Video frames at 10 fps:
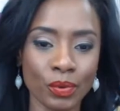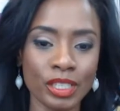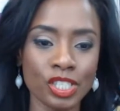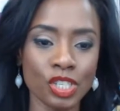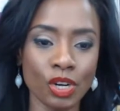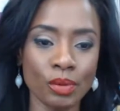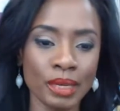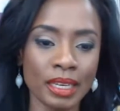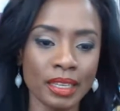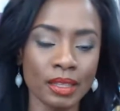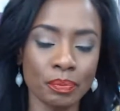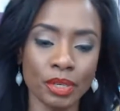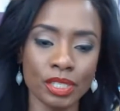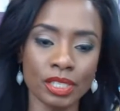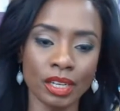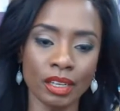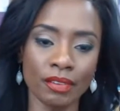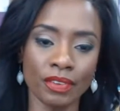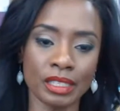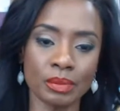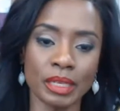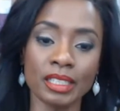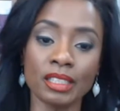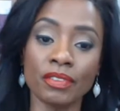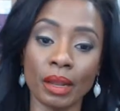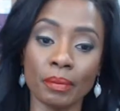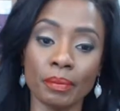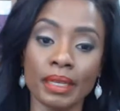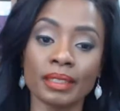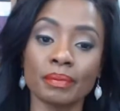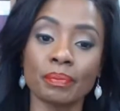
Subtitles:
quiz showed me the personal investment in development.